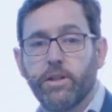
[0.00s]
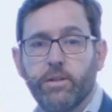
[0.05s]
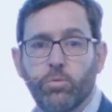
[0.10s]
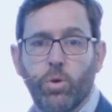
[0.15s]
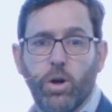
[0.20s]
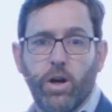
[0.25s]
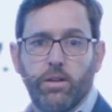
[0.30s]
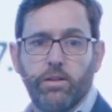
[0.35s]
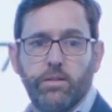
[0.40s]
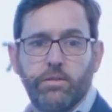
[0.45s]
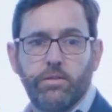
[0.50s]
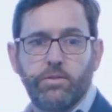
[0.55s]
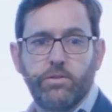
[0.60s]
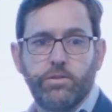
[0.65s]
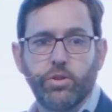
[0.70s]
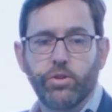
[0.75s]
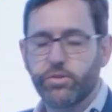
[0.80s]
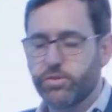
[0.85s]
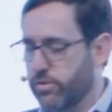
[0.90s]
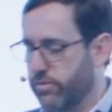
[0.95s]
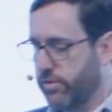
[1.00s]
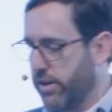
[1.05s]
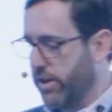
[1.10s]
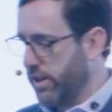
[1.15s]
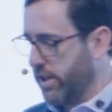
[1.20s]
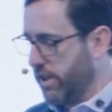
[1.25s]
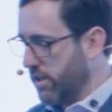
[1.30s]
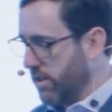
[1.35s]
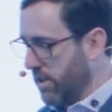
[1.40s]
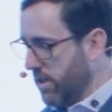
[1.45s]
well. So there's a
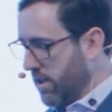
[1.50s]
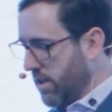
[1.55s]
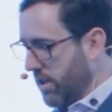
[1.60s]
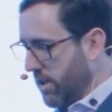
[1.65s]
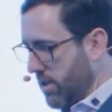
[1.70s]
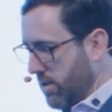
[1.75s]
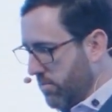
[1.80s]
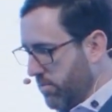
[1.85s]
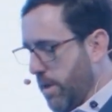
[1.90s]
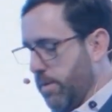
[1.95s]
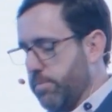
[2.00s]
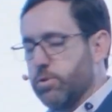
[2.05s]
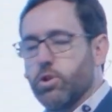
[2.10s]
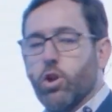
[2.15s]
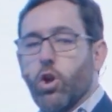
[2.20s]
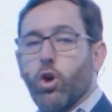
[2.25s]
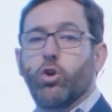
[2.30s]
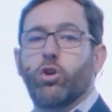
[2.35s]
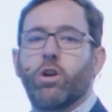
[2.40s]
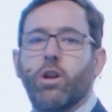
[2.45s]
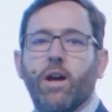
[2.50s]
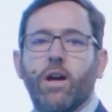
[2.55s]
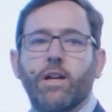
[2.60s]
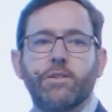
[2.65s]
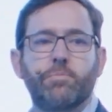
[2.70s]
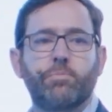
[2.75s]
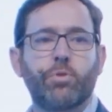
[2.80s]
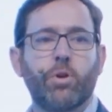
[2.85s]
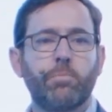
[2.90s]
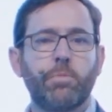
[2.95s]
very perhaps
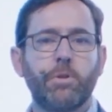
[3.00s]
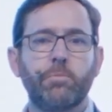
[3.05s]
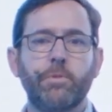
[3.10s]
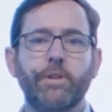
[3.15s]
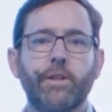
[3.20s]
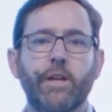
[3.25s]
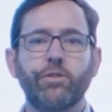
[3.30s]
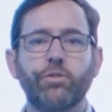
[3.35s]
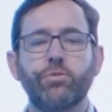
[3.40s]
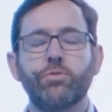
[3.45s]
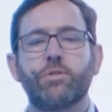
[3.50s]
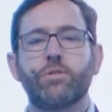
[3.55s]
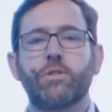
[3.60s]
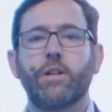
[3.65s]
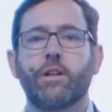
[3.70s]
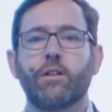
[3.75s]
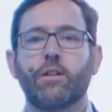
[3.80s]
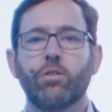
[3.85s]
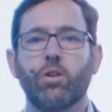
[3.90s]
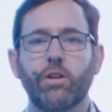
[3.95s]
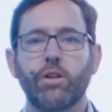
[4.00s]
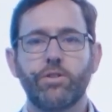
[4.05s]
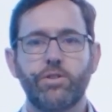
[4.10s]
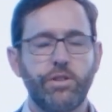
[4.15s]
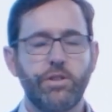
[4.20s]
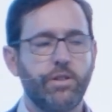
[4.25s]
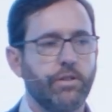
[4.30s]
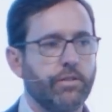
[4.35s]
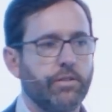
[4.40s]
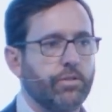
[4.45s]
localized problem, and they use
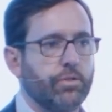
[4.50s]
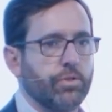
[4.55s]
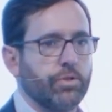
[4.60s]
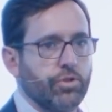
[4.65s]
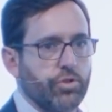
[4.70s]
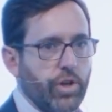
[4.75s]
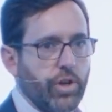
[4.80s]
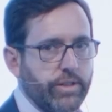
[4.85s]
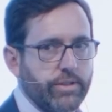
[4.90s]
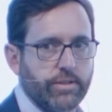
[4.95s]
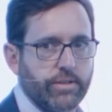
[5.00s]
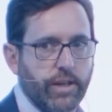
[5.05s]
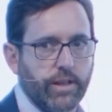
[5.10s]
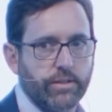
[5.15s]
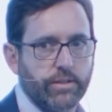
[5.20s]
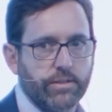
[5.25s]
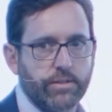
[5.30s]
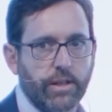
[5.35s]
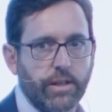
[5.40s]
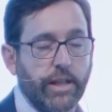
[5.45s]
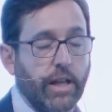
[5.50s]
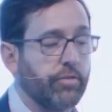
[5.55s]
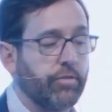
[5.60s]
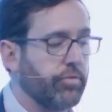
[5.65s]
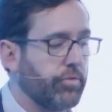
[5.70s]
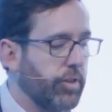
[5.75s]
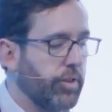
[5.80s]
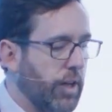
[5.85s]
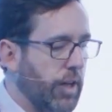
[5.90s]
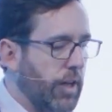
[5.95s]
technology to address that. And
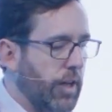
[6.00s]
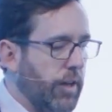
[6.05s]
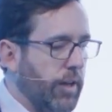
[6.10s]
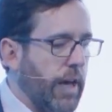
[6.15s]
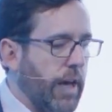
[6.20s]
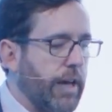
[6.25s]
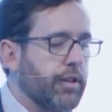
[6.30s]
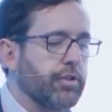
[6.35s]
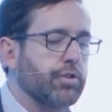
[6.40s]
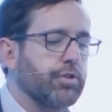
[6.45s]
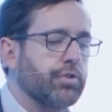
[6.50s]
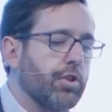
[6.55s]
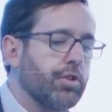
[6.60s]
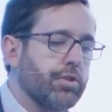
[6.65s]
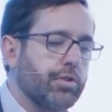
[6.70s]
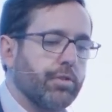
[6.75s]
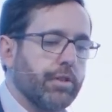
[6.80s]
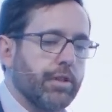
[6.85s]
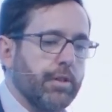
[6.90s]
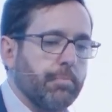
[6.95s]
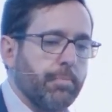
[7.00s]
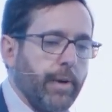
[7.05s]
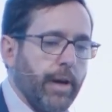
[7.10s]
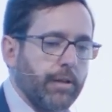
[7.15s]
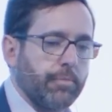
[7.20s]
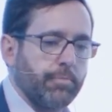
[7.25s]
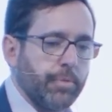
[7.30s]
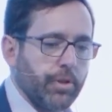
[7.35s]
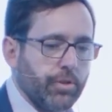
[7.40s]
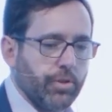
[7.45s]
they've had a social
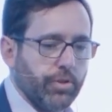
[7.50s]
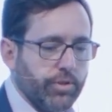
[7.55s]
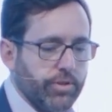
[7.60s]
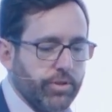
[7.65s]
impact because